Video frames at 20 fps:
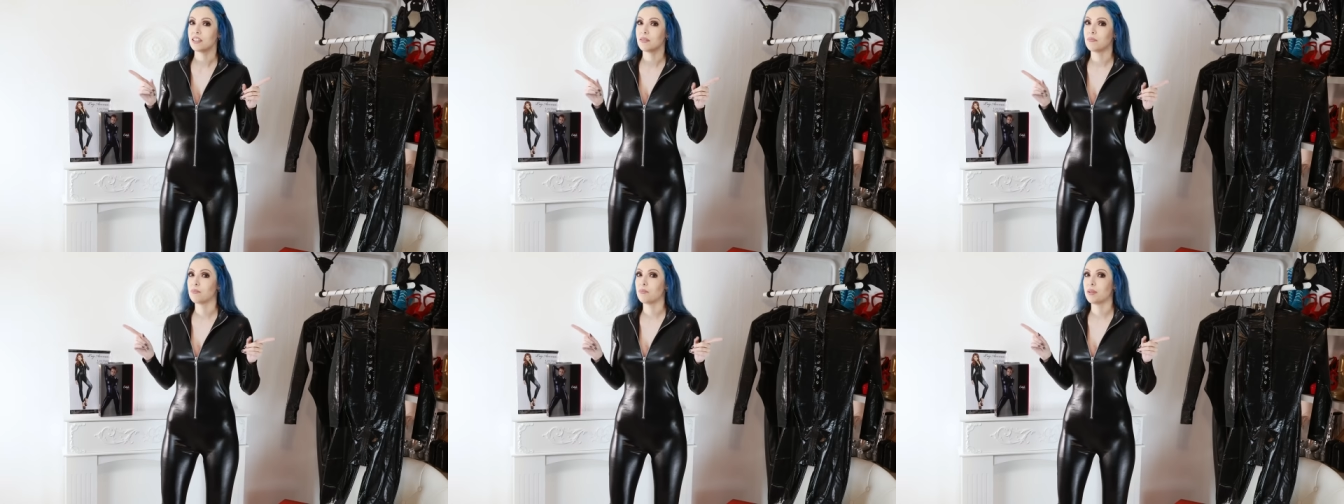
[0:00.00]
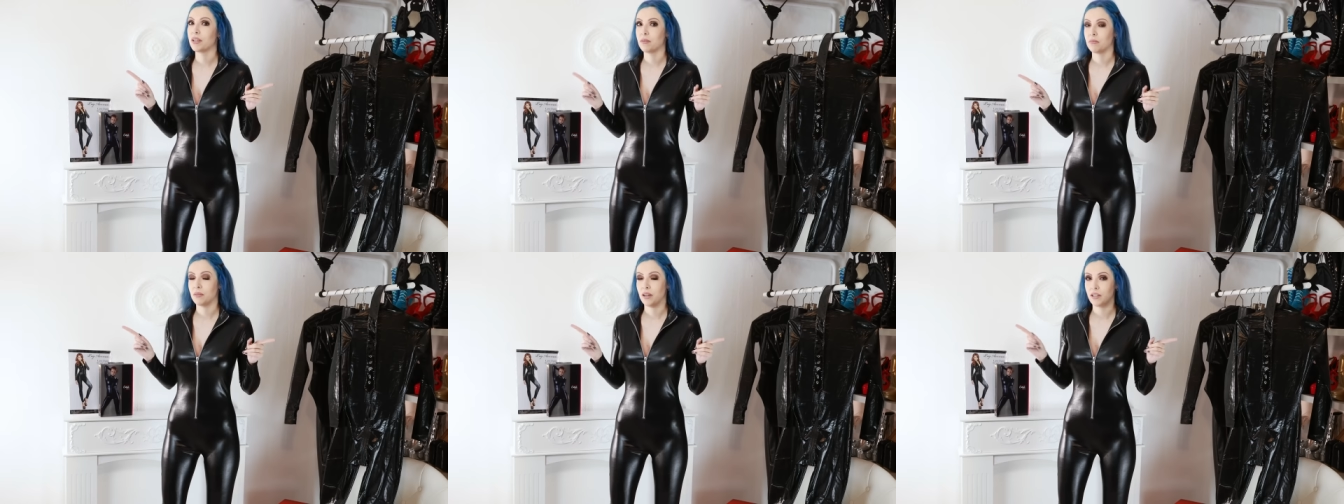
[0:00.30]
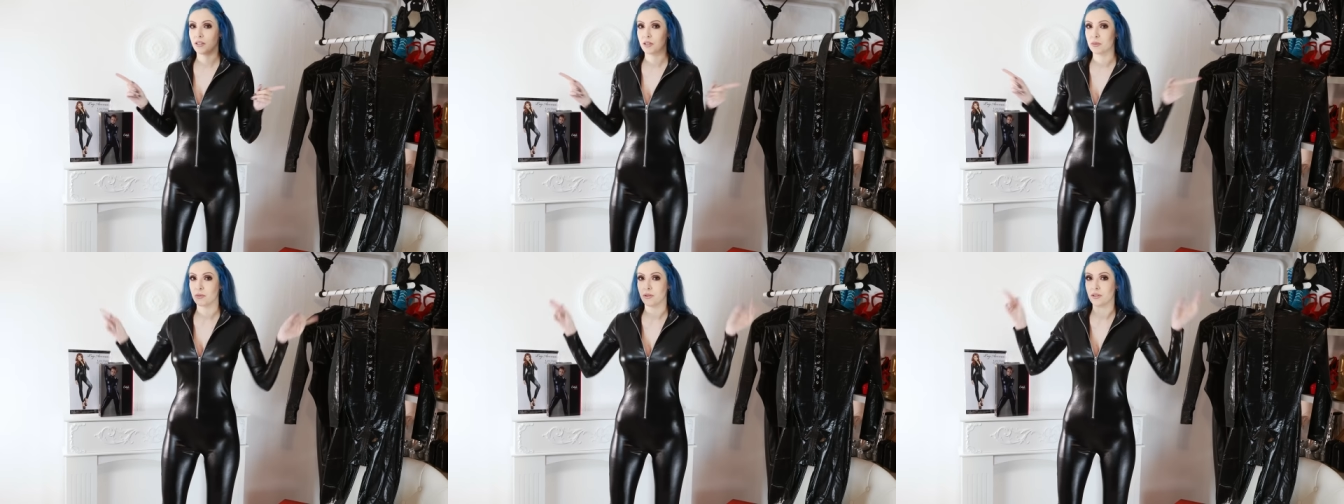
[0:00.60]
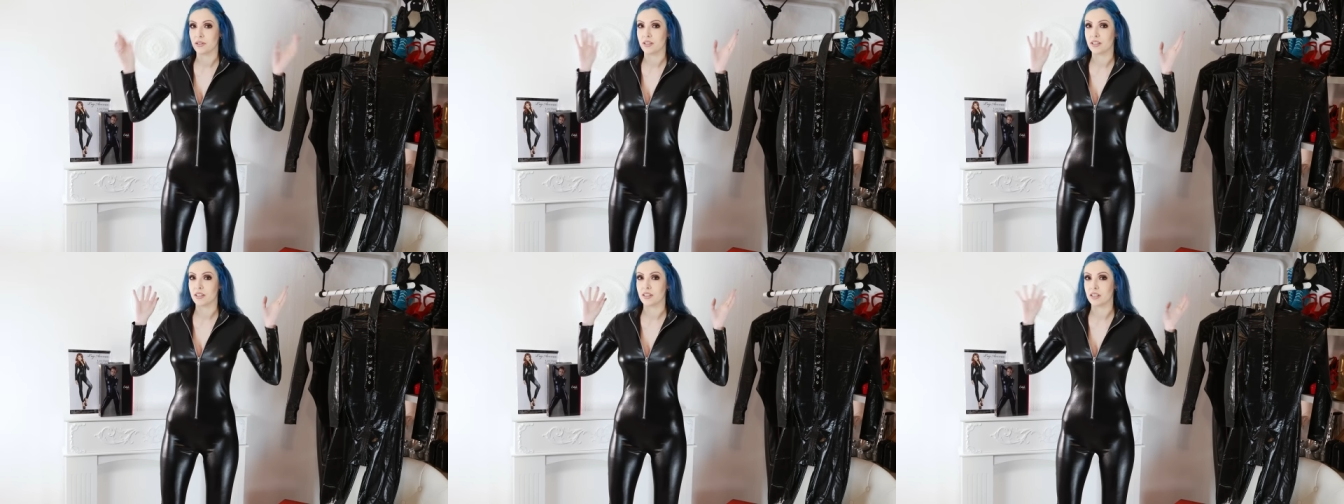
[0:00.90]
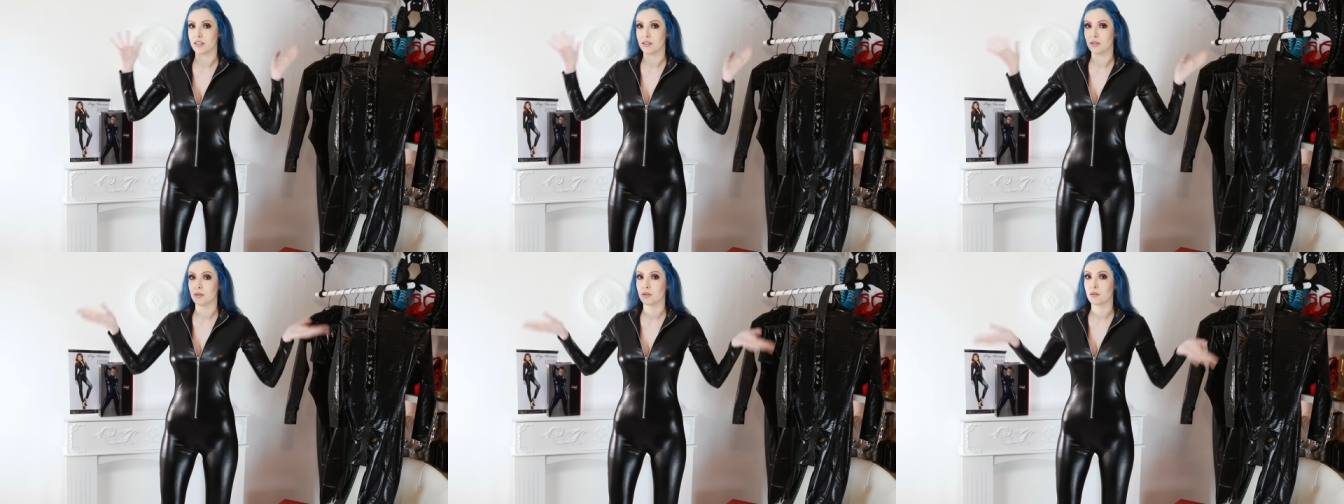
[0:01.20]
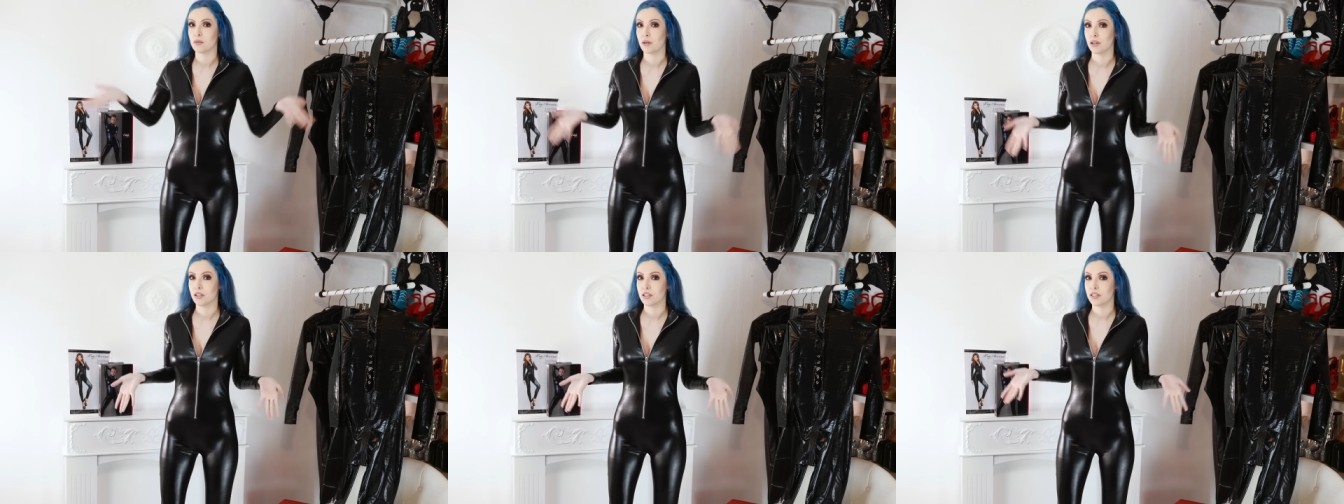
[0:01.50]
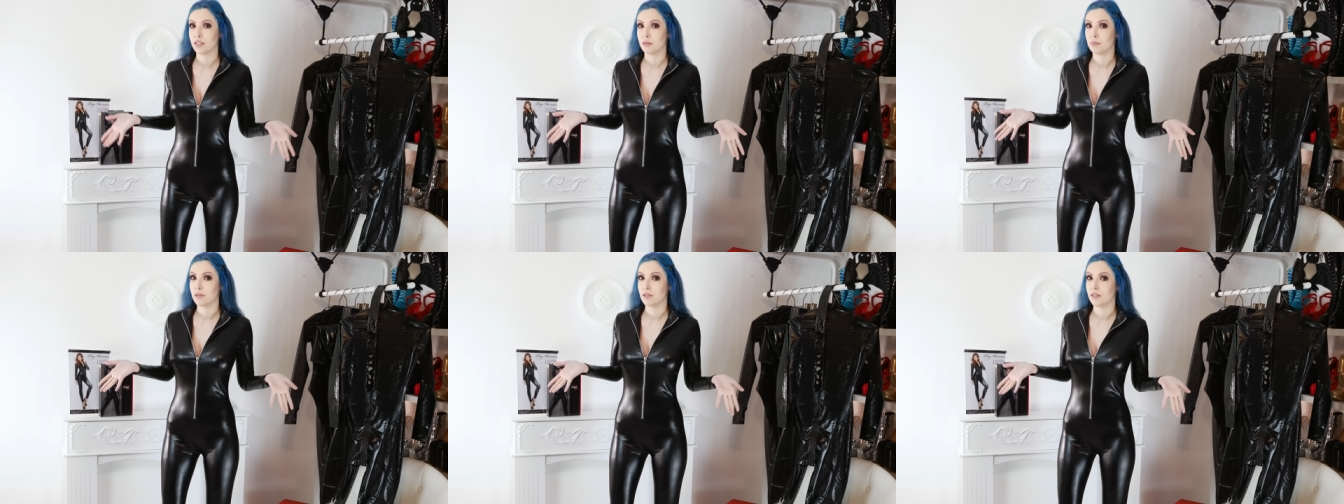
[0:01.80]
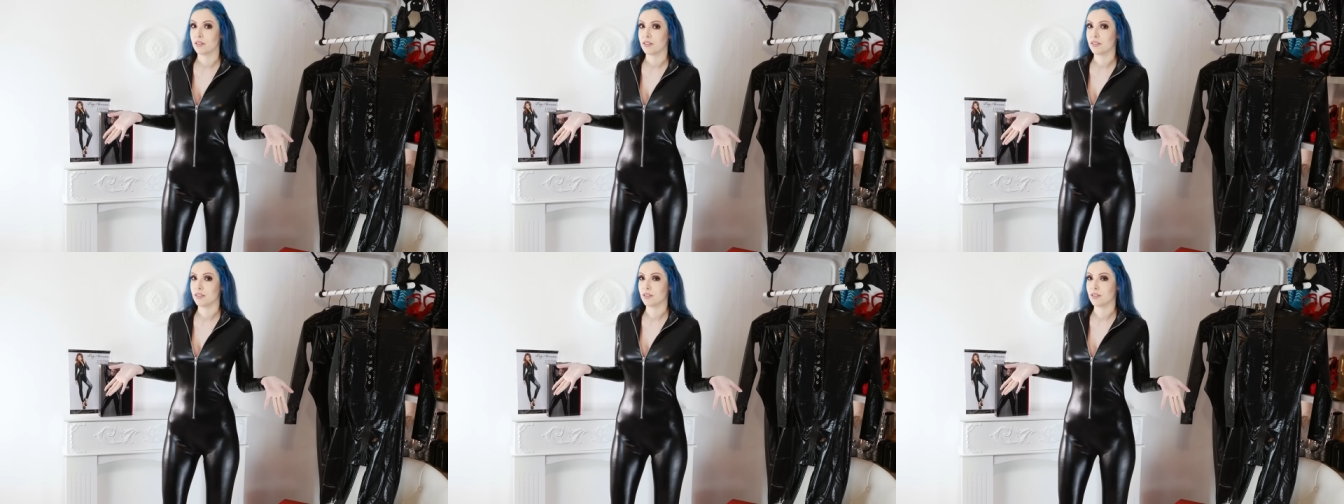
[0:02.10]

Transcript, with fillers: a big minus point there's no crotch zipper